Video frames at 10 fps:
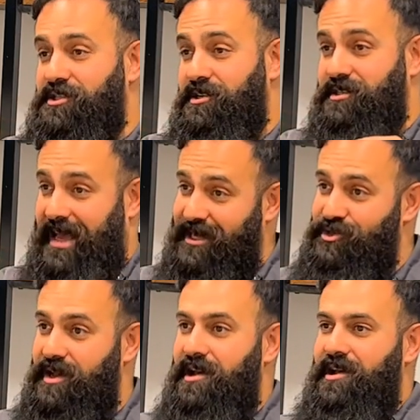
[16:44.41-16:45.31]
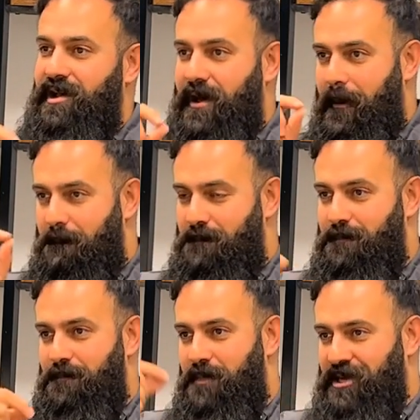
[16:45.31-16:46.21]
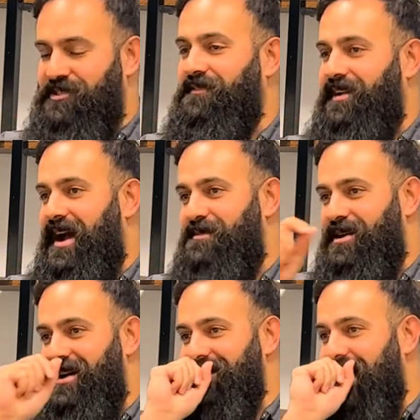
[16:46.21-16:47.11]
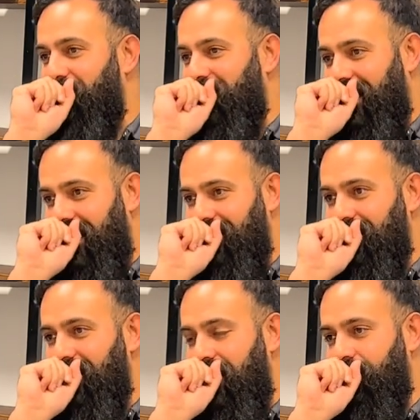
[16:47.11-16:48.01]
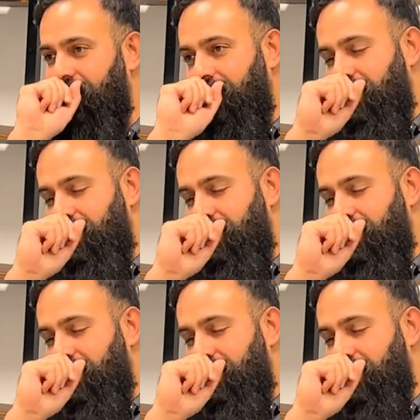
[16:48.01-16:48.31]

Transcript: There's actually a bunch of phenomenons happening at the tip.